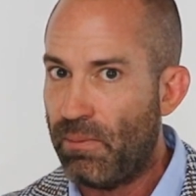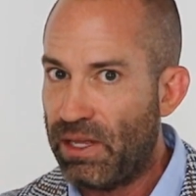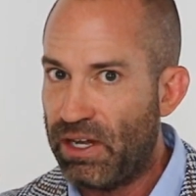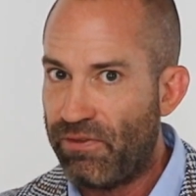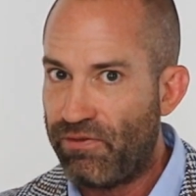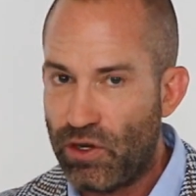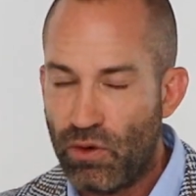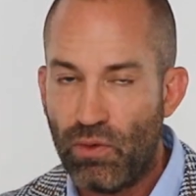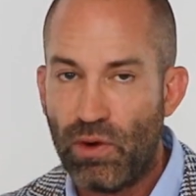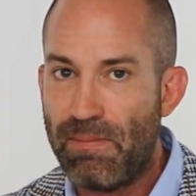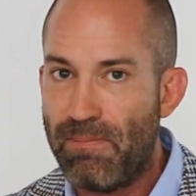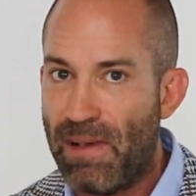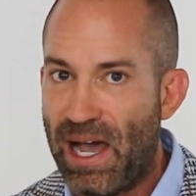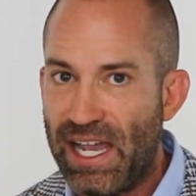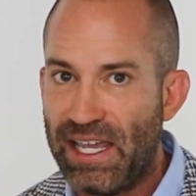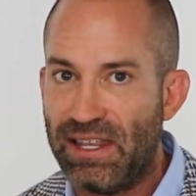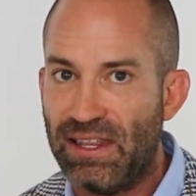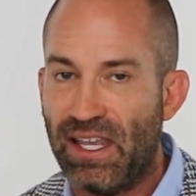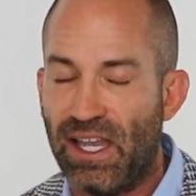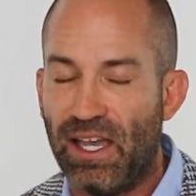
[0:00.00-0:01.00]
But if you
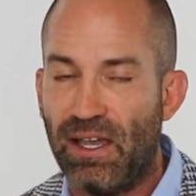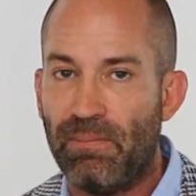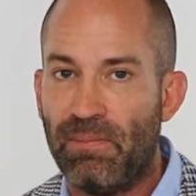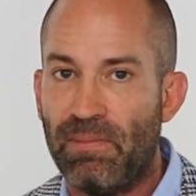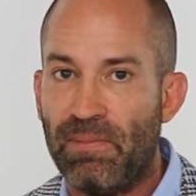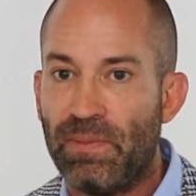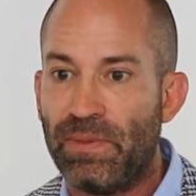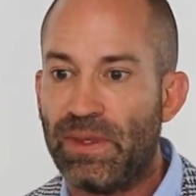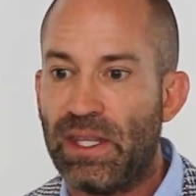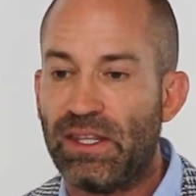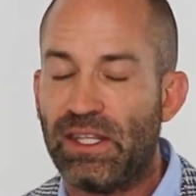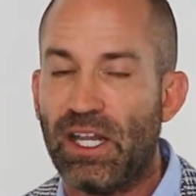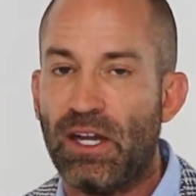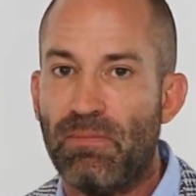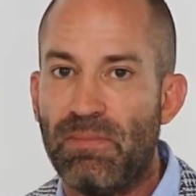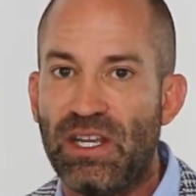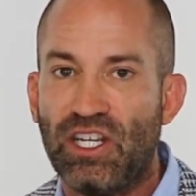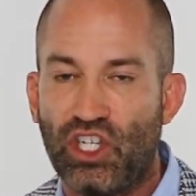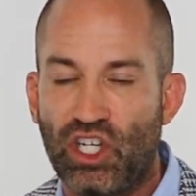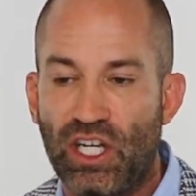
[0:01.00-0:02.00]
remind them that their
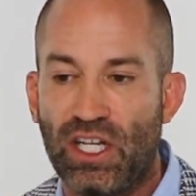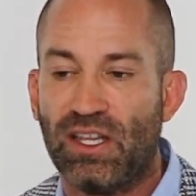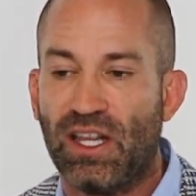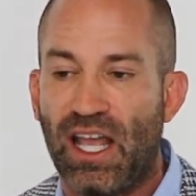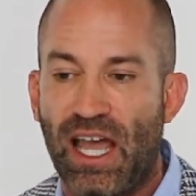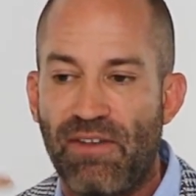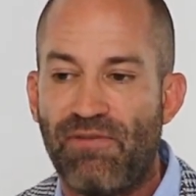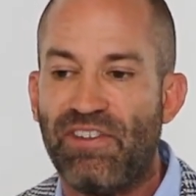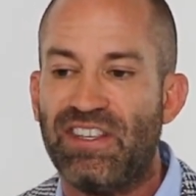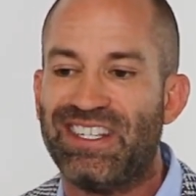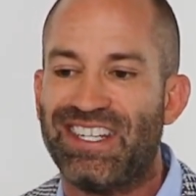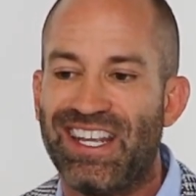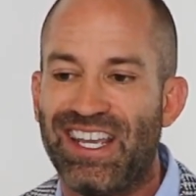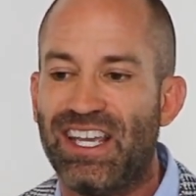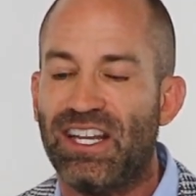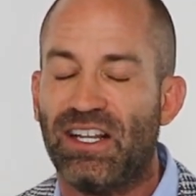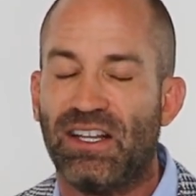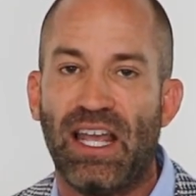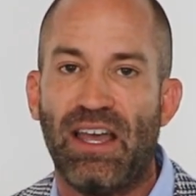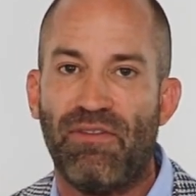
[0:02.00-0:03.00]
mission in life is to
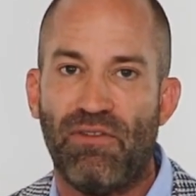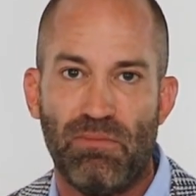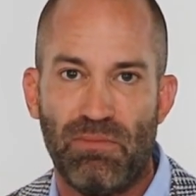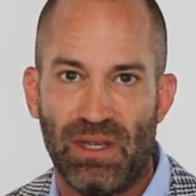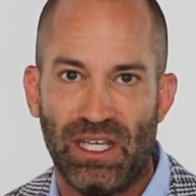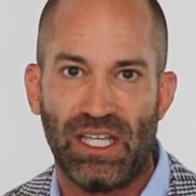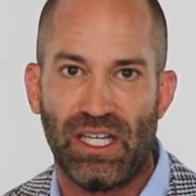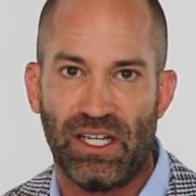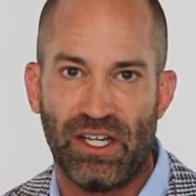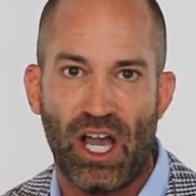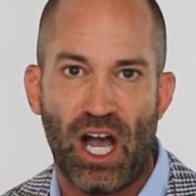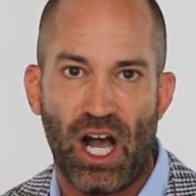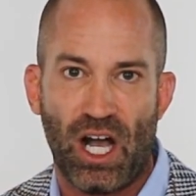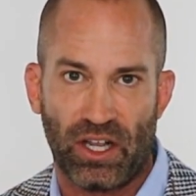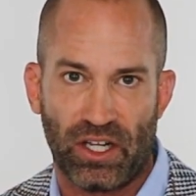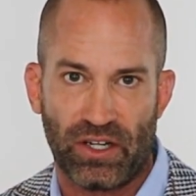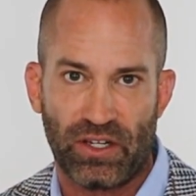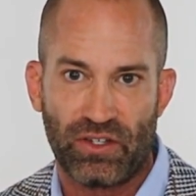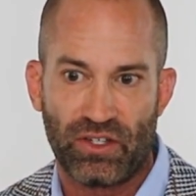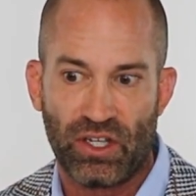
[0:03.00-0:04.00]
hit $11 million
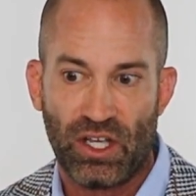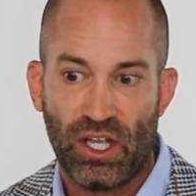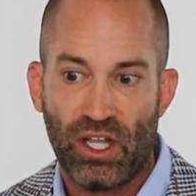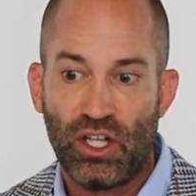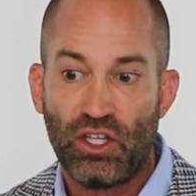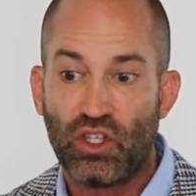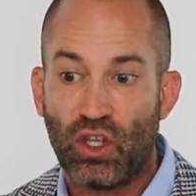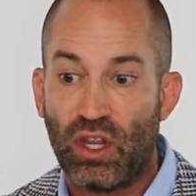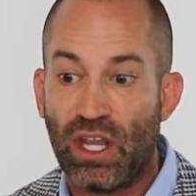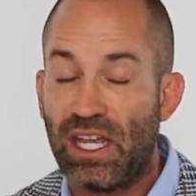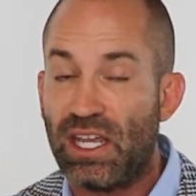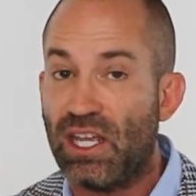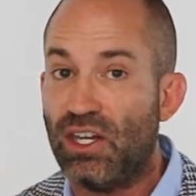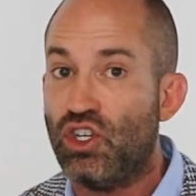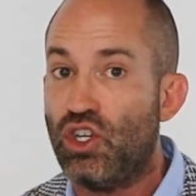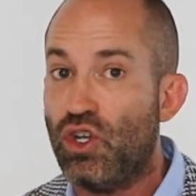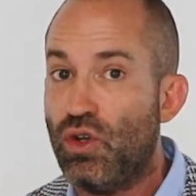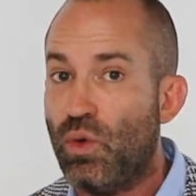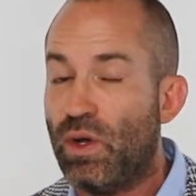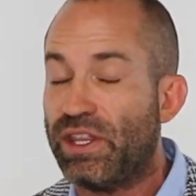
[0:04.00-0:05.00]
so they
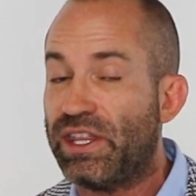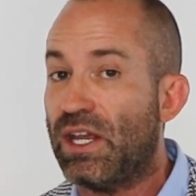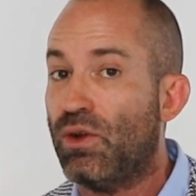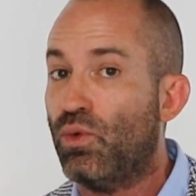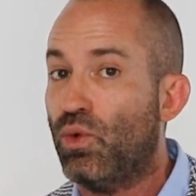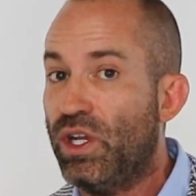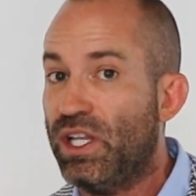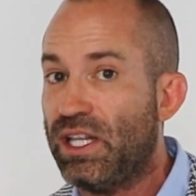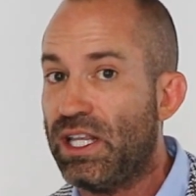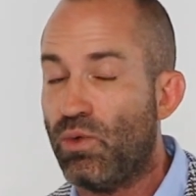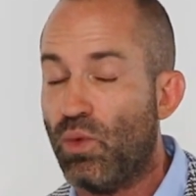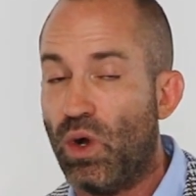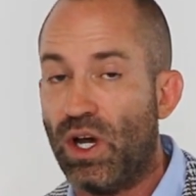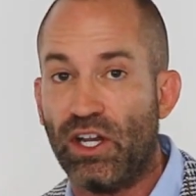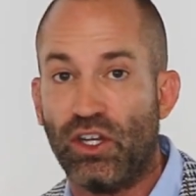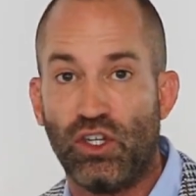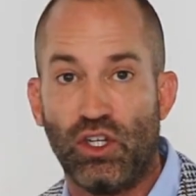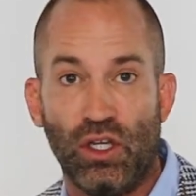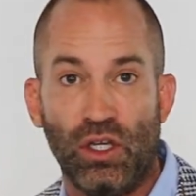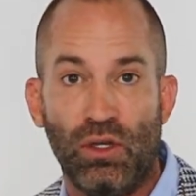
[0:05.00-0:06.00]
can do what they really
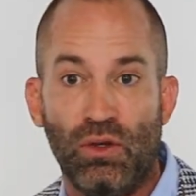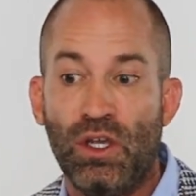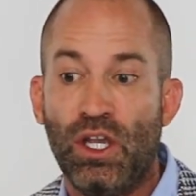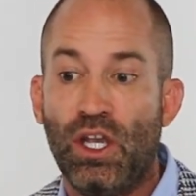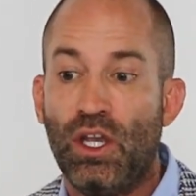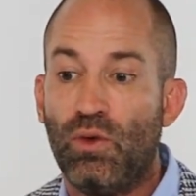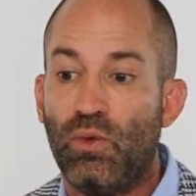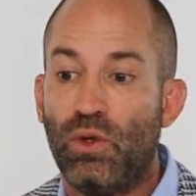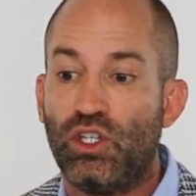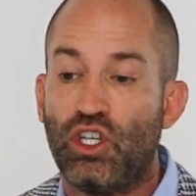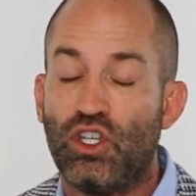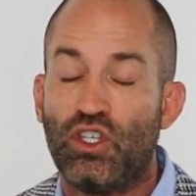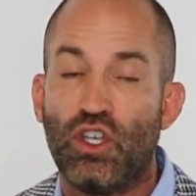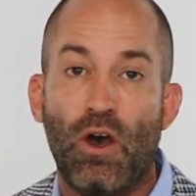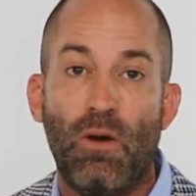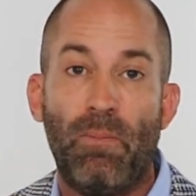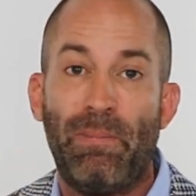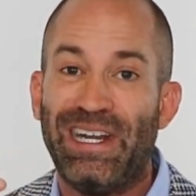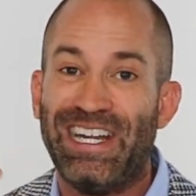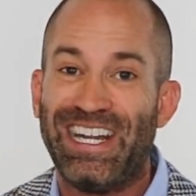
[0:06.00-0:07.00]
want to do, which is
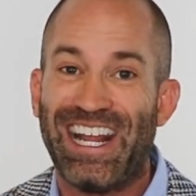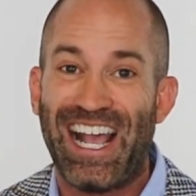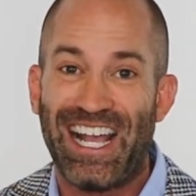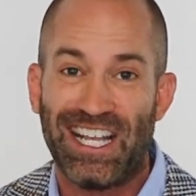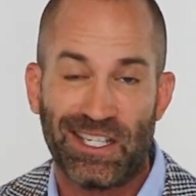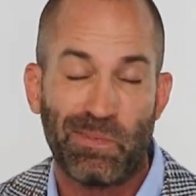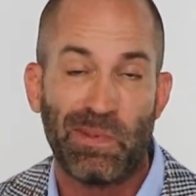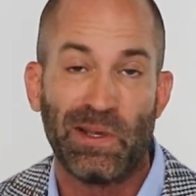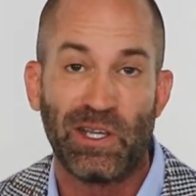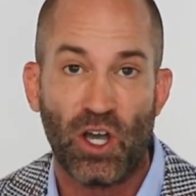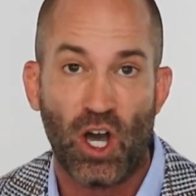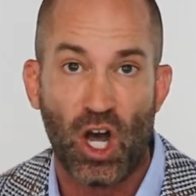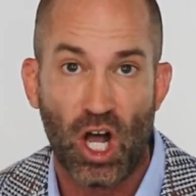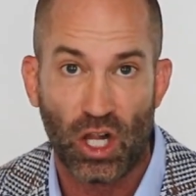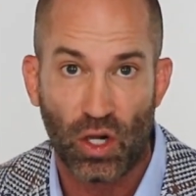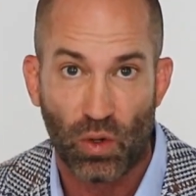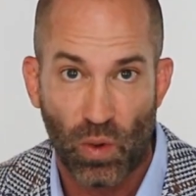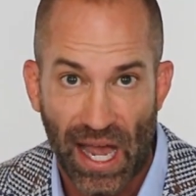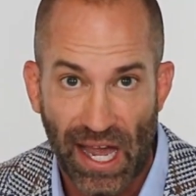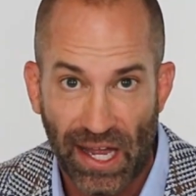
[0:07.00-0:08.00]
open an Aspen,
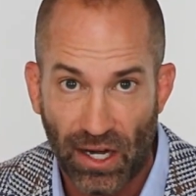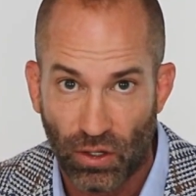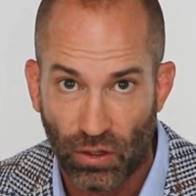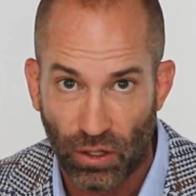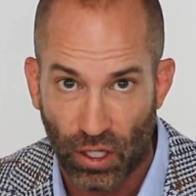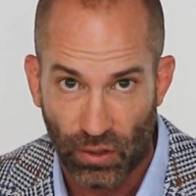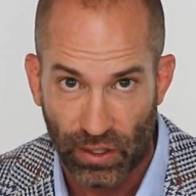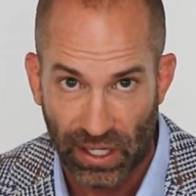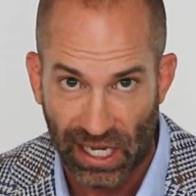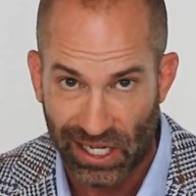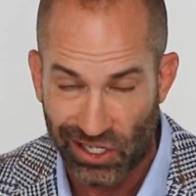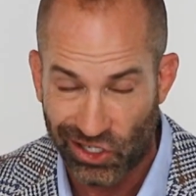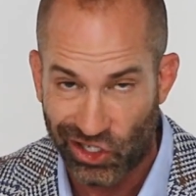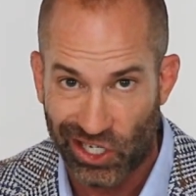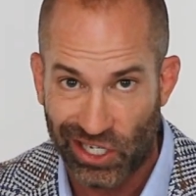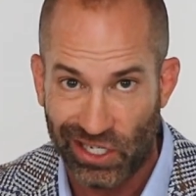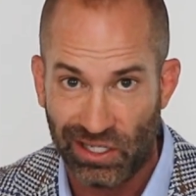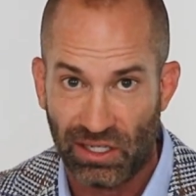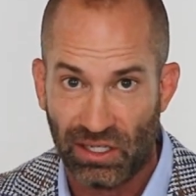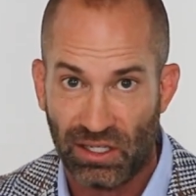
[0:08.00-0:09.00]
Colorado
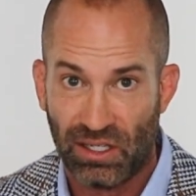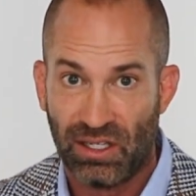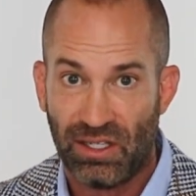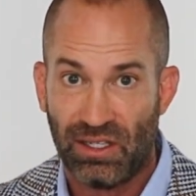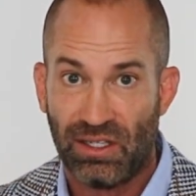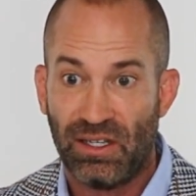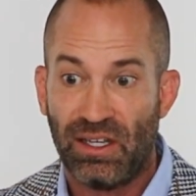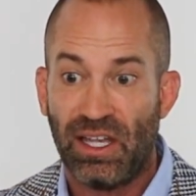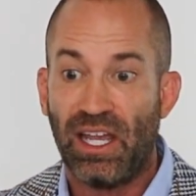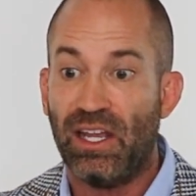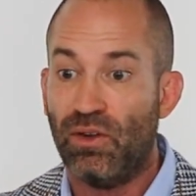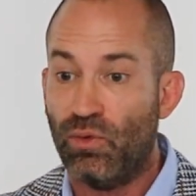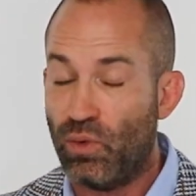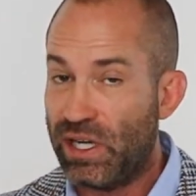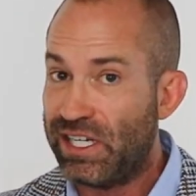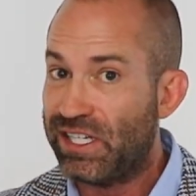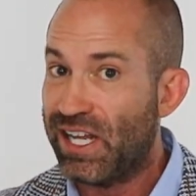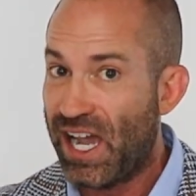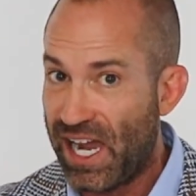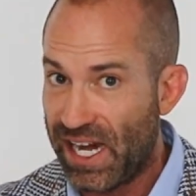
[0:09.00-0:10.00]
location and
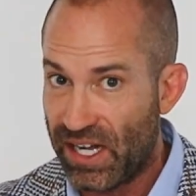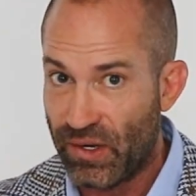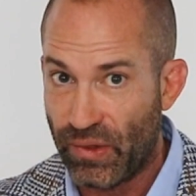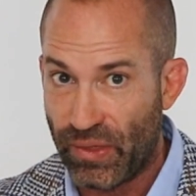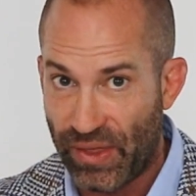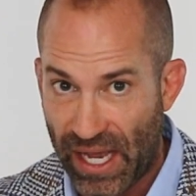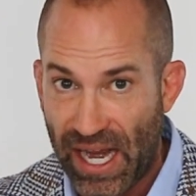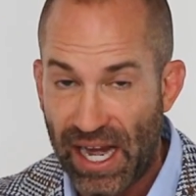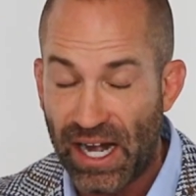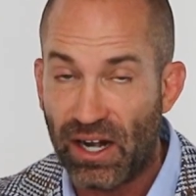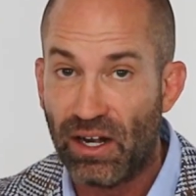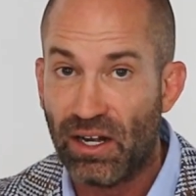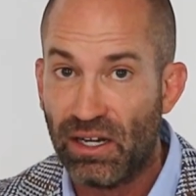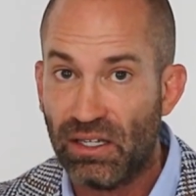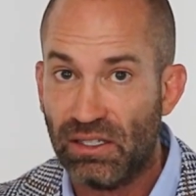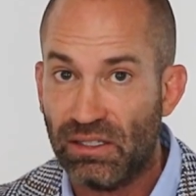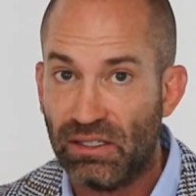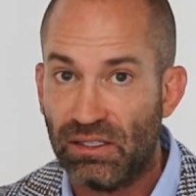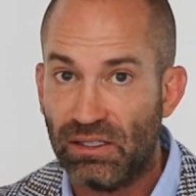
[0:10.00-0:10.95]
retire there,